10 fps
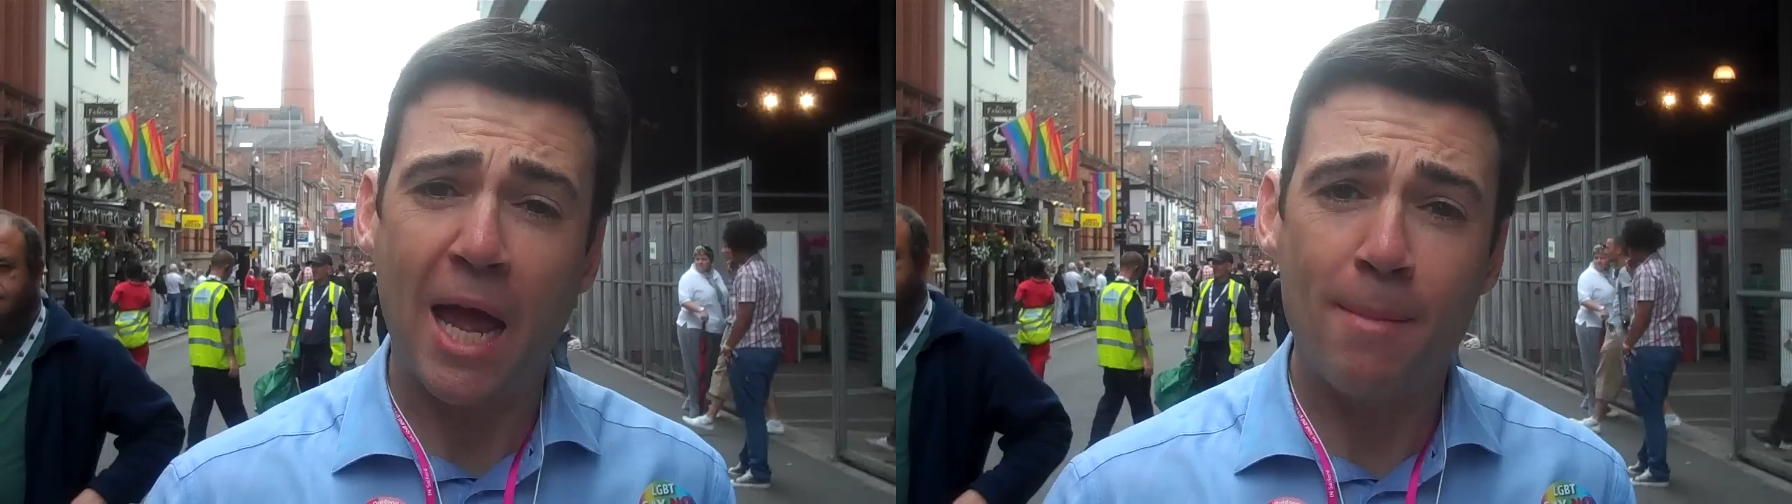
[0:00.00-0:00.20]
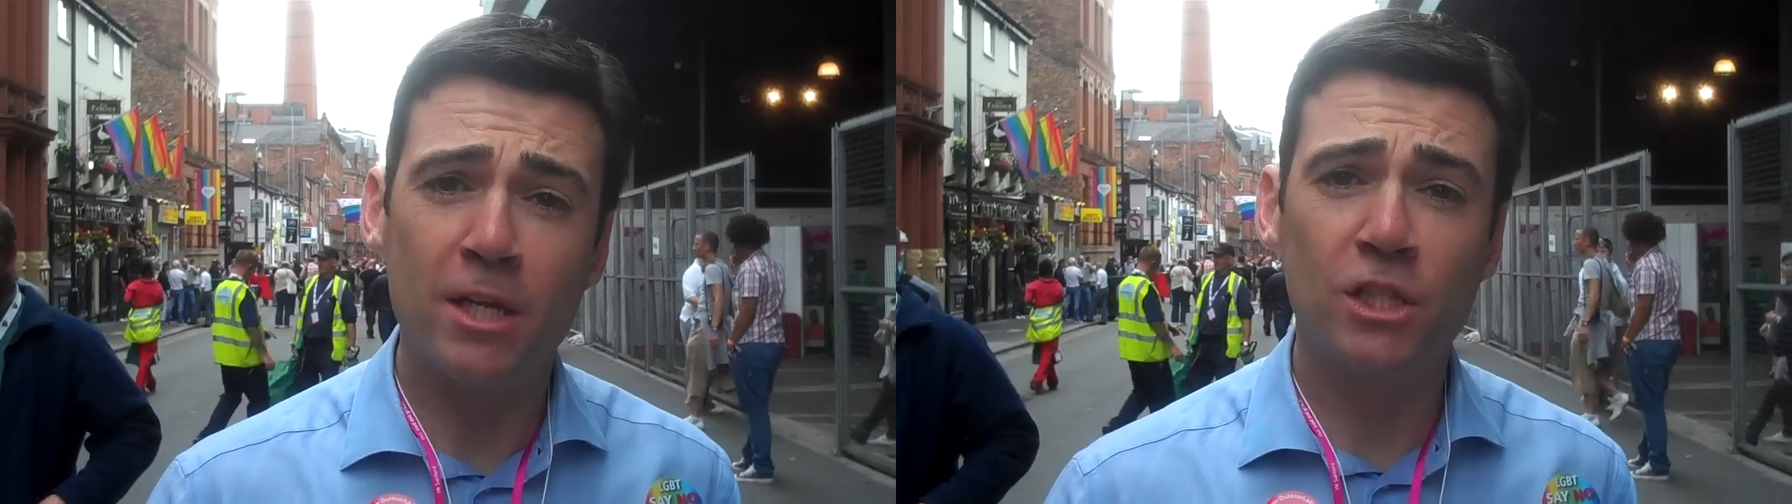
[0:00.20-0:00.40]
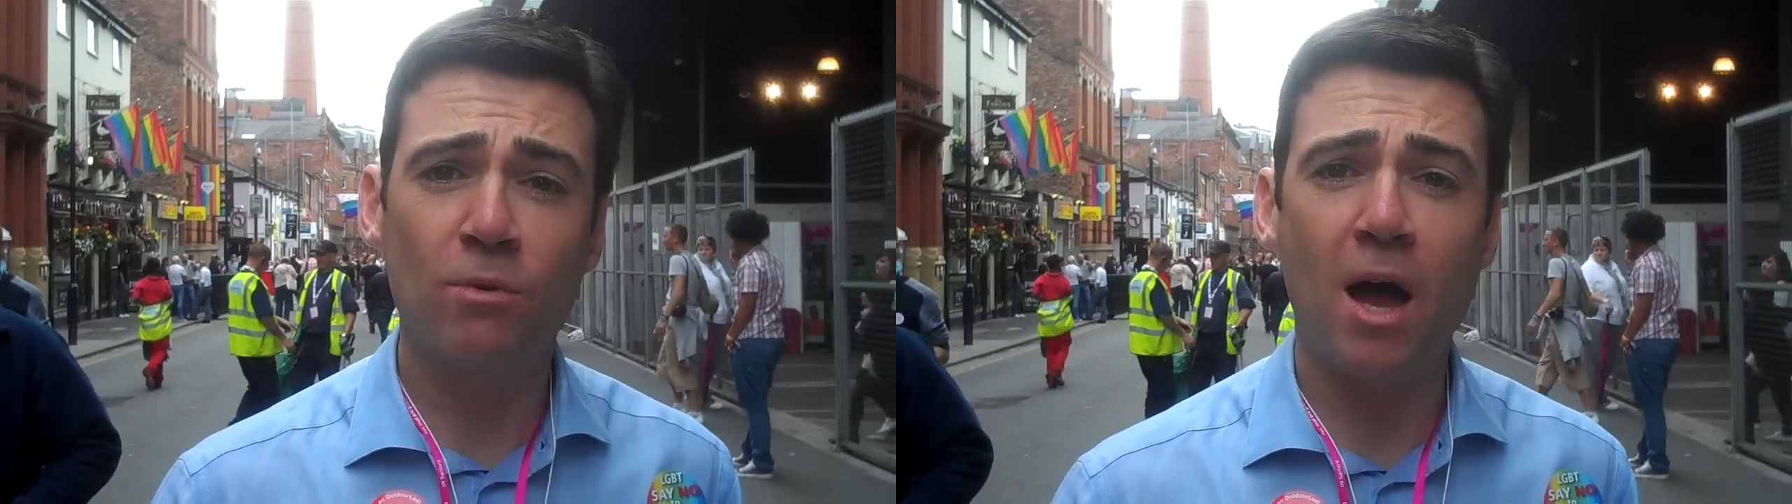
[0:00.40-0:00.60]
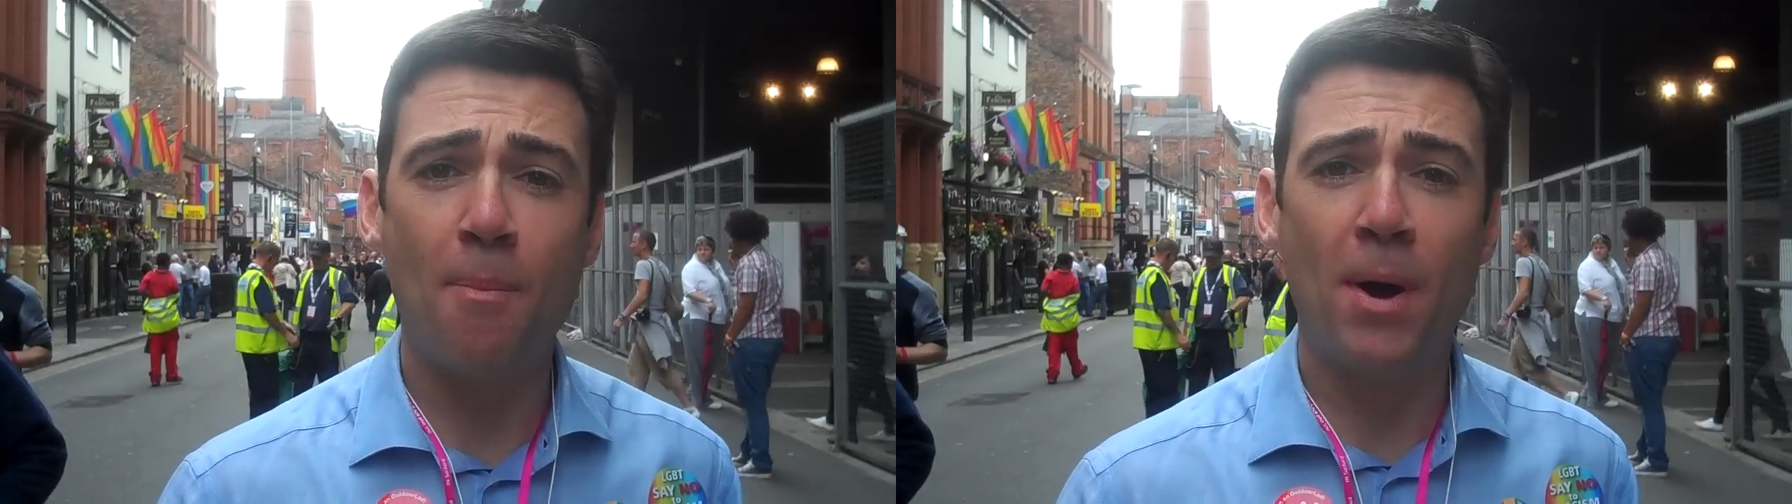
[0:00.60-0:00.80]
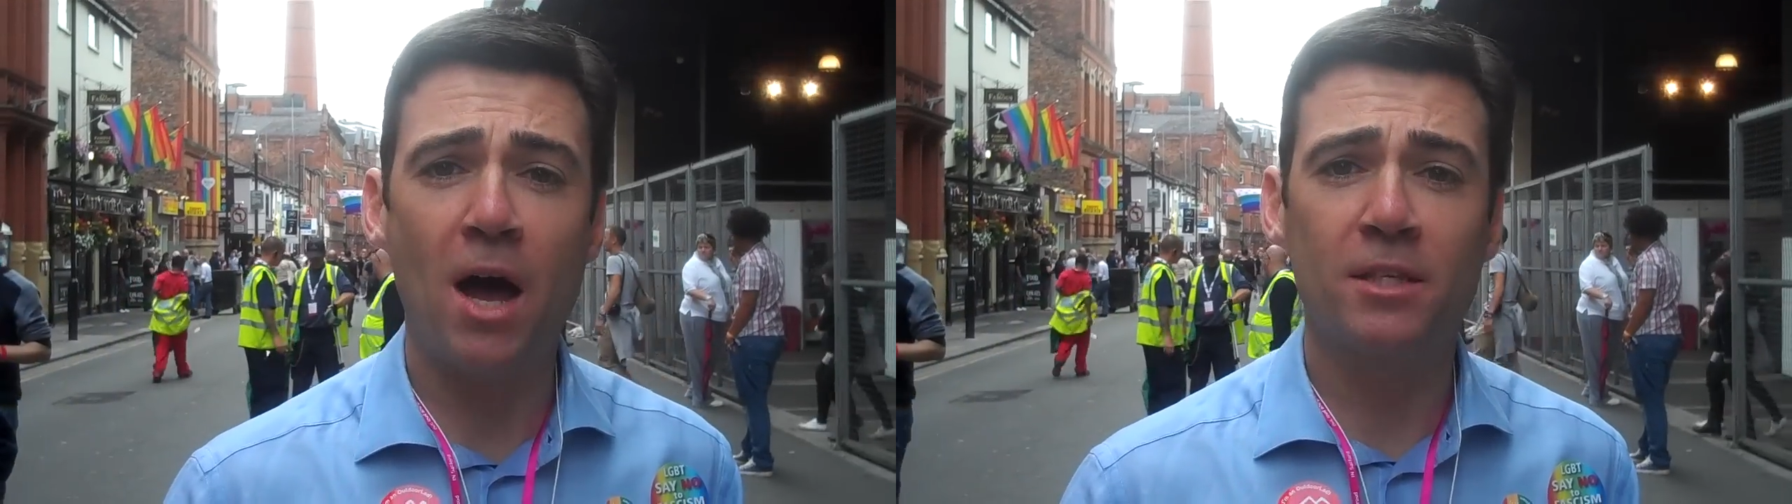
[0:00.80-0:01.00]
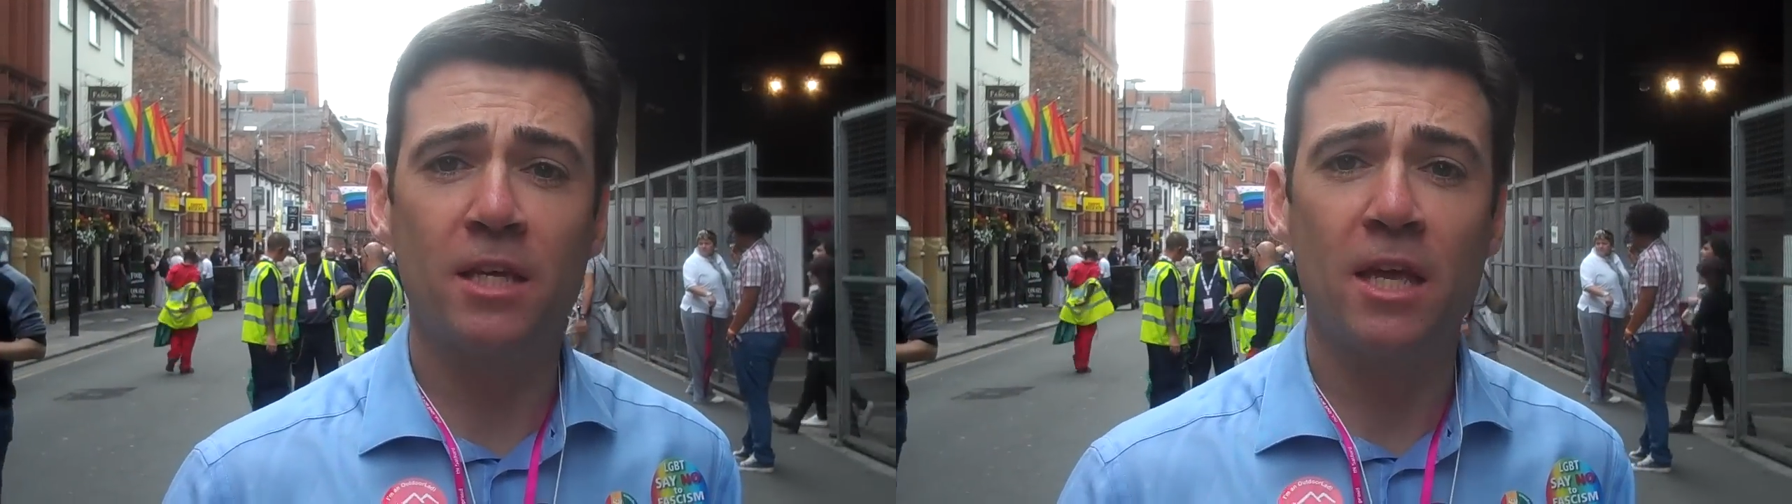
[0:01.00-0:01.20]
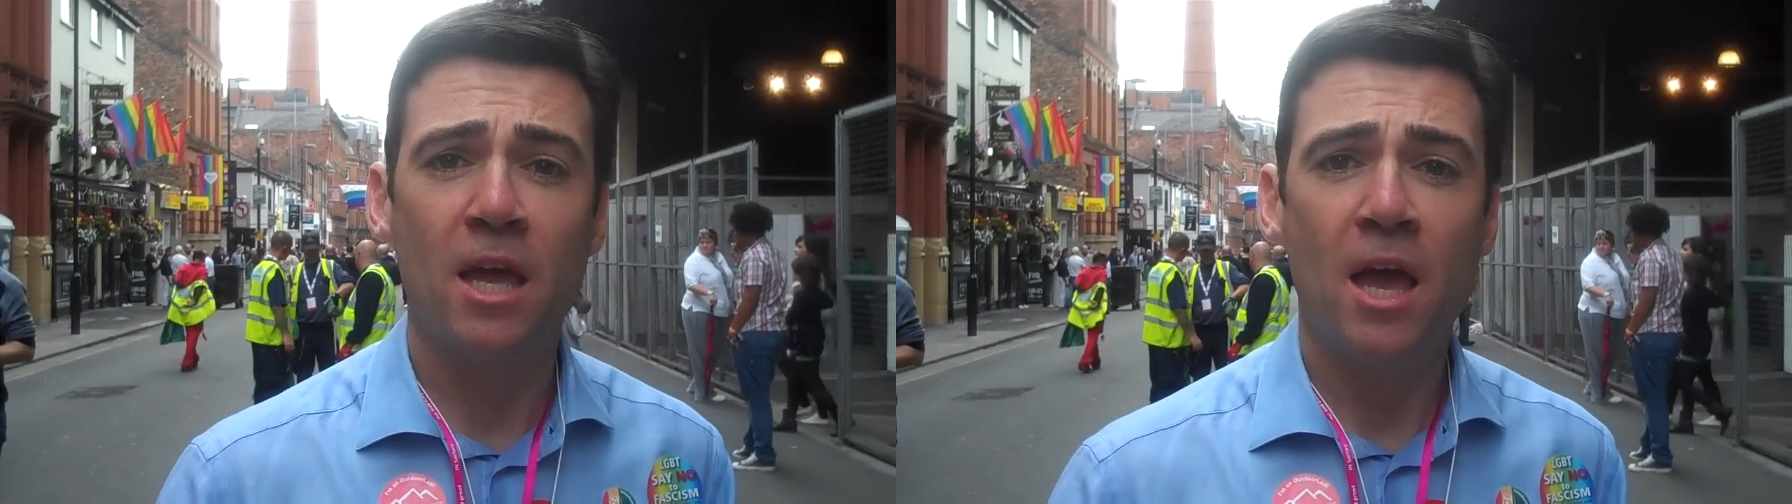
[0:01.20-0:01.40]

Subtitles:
damage to our party